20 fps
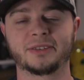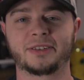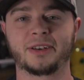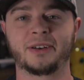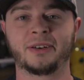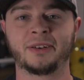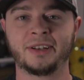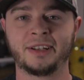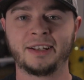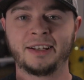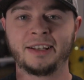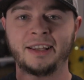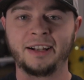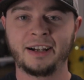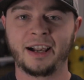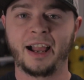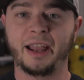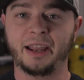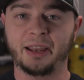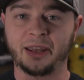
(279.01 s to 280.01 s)
So
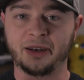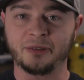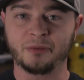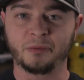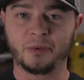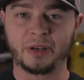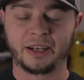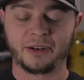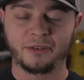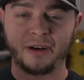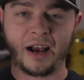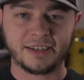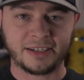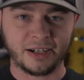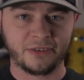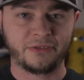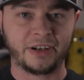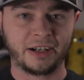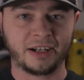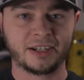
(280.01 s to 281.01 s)
we can cross
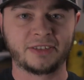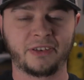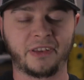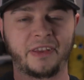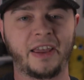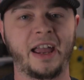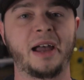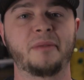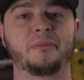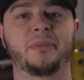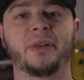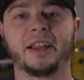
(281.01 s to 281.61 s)
our fingers for that,